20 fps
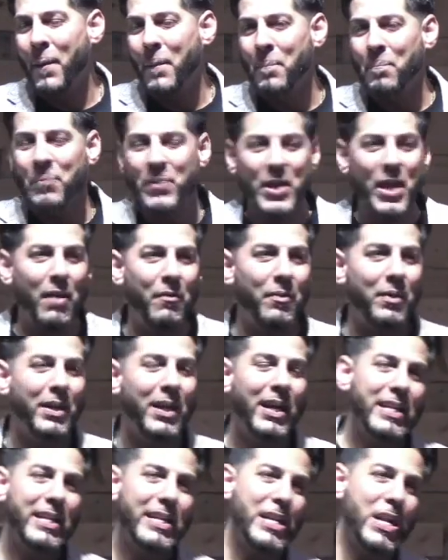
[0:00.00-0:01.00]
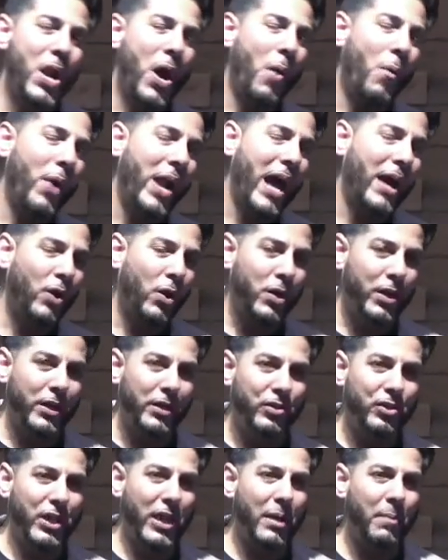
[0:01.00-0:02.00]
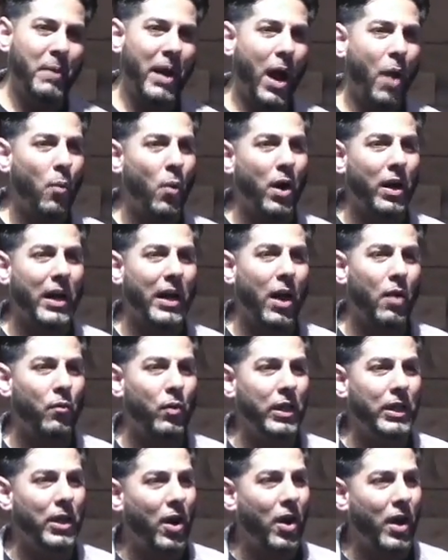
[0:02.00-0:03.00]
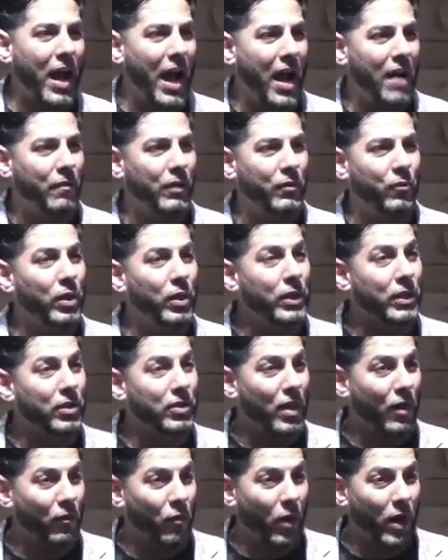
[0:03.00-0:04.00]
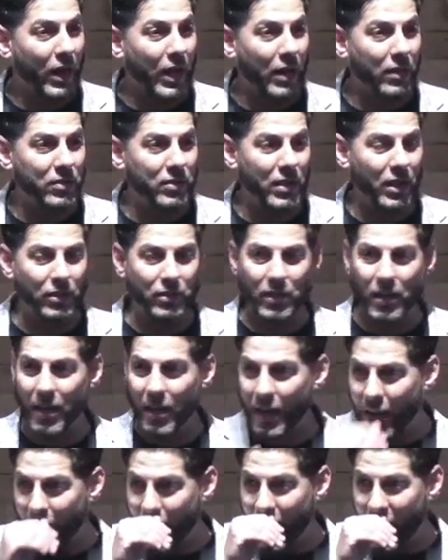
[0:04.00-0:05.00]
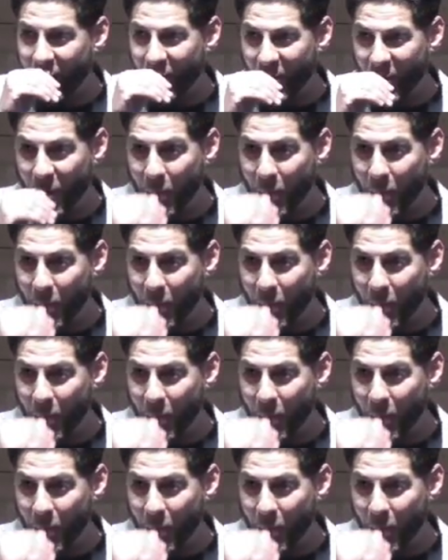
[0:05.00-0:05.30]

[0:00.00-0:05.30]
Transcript: You ever, you know, when I go to the gym and I work out really hard, I have a really tough workout session and, and I go home and